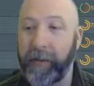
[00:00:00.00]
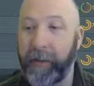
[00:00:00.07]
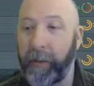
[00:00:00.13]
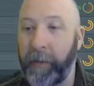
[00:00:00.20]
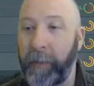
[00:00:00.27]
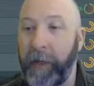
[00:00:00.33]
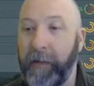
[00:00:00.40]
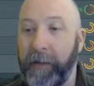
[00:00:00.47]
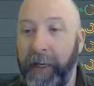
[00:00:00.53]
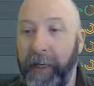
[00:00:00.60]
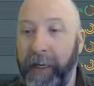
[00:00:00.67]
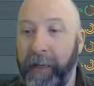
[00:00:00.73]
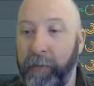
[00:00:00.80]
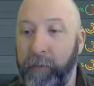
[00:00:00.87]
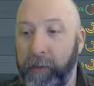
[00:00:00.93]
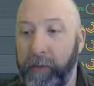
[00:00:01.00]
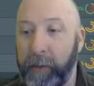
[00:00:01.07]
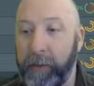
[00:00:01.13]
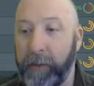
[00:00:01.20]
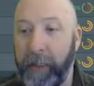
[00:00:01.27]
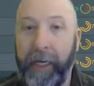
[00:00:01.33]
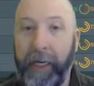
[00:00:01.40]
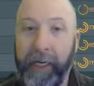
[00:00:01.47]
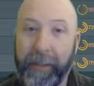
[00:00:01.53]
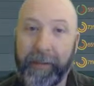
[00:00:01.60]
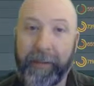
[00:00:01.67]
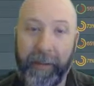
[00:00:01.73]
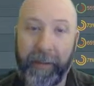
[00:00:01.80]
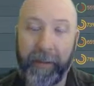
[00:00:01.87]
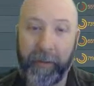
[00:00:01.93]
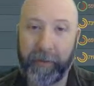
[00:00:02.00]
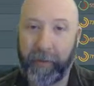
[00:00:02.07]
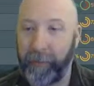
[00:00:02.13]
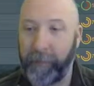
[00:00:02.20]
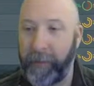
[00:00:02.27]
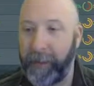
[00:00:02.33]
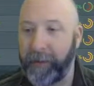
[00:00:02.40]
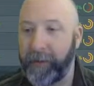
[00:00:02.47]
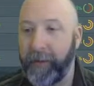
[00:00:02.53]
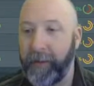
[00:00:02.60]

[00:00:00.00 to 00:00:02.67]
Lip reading: And apparently I had Butic and Santos on the bench.